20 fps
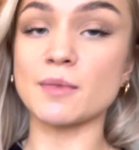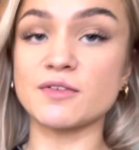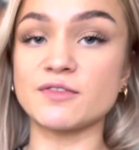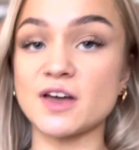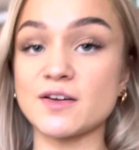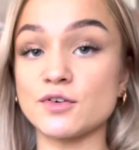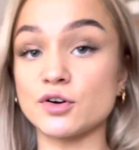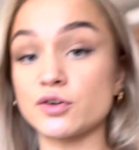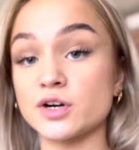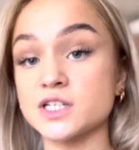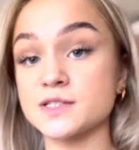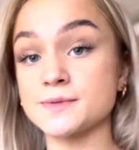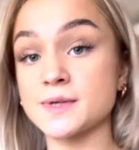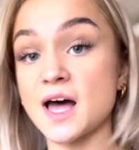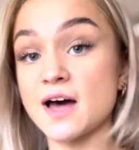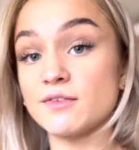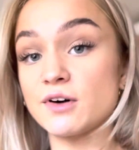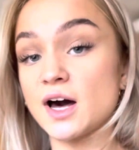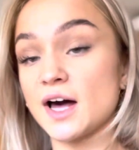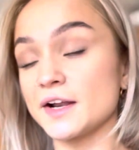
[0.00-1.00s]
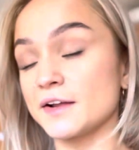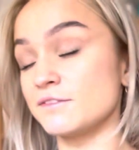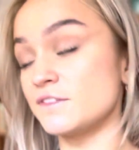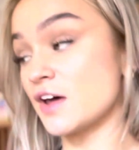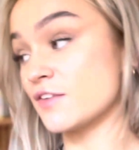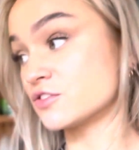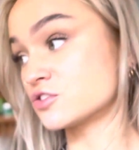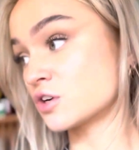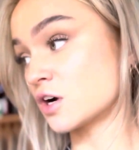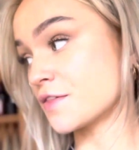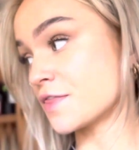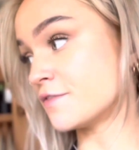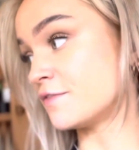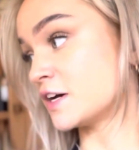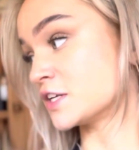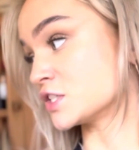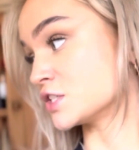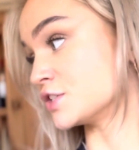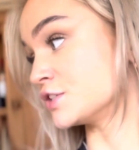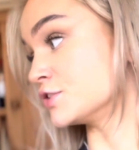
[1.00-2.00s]
my favourite crisps ever and I've never tried the
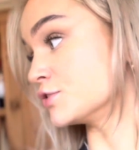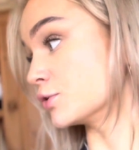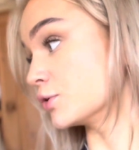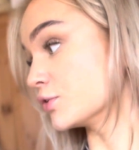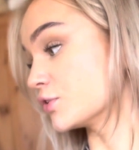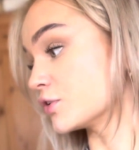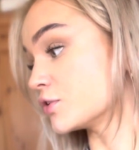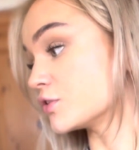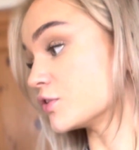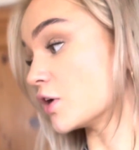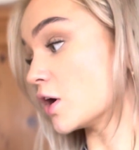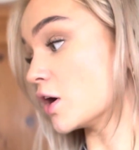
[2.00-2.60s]
veggie straws so